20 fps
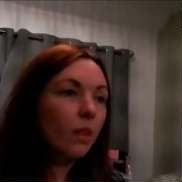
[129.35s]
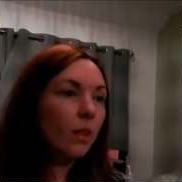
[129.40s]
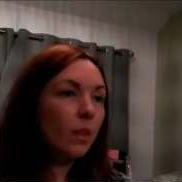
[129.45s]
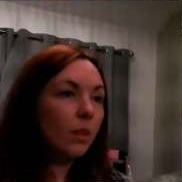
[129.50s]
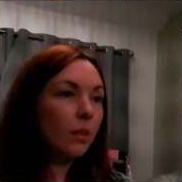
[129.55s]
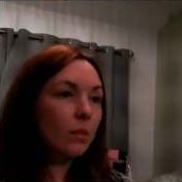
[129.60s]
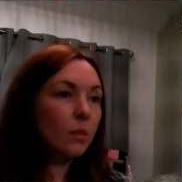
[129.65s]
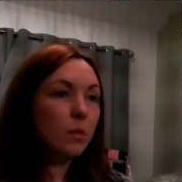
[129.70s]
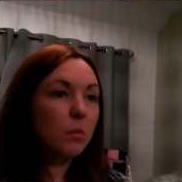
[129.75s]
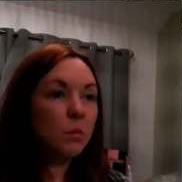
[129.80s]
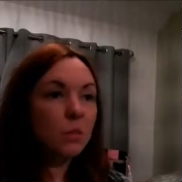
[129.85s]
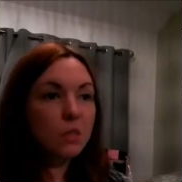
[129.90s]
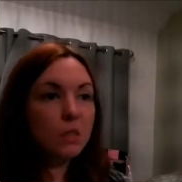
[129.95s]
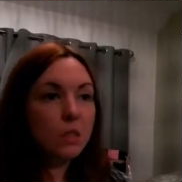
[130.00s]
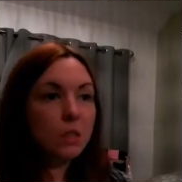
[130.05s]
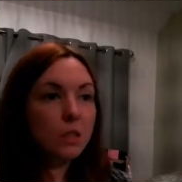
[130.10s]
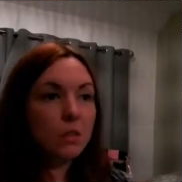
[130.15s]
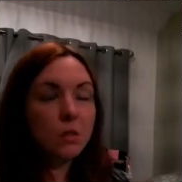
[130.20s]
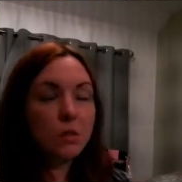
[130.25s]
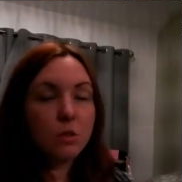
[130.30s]
It
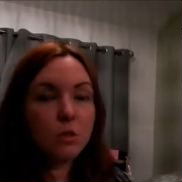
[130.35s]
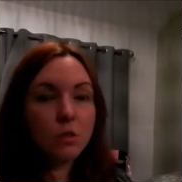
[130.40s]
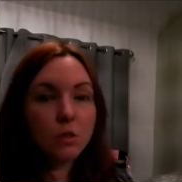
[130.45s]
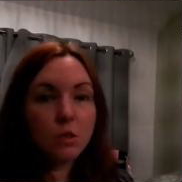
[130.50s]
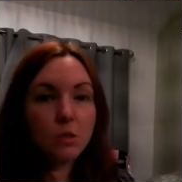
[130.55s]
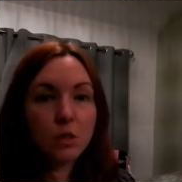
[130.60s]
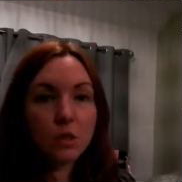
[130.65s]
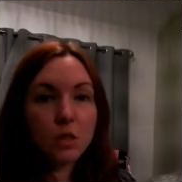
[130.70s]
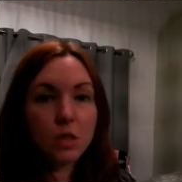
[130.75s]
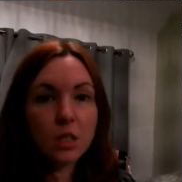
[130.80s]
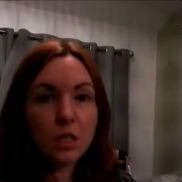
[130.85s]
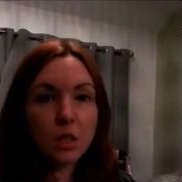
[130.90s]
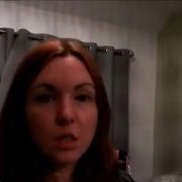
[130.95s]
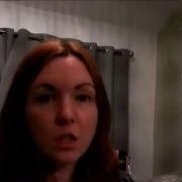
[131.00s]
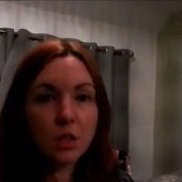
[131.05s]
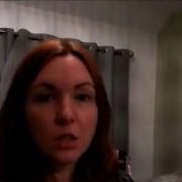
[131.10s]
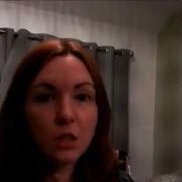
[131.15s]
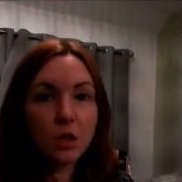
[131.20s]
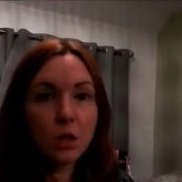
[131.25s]
wasn't in such good condition.